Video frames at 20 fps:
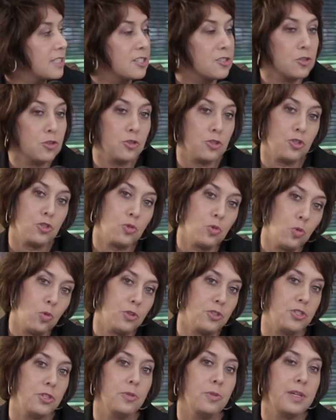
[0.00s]
Because there's a score
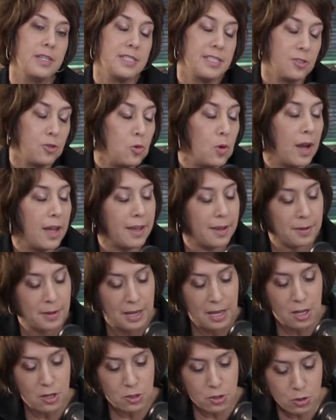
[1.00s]
to it, a
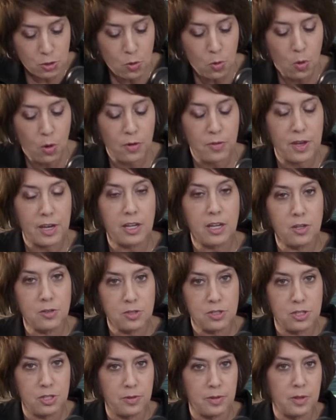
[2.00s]
score that
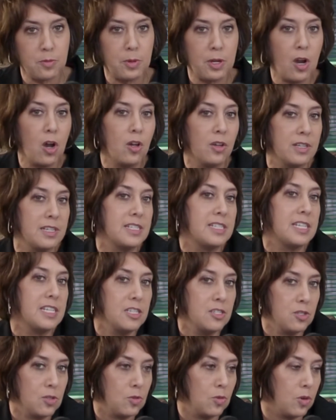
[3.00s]
goes to it, and we call it a
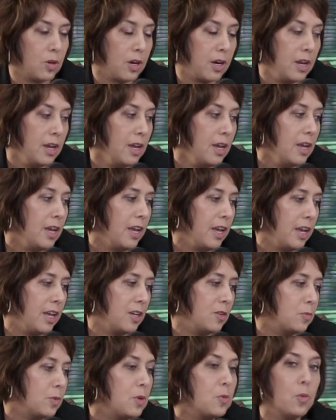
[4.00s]
T score.
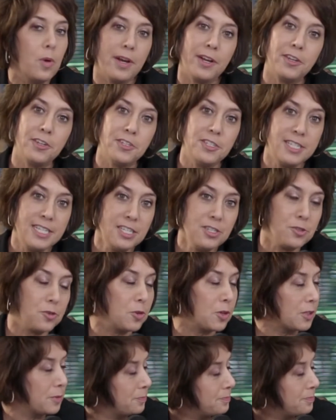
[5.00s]
And we want a good T score.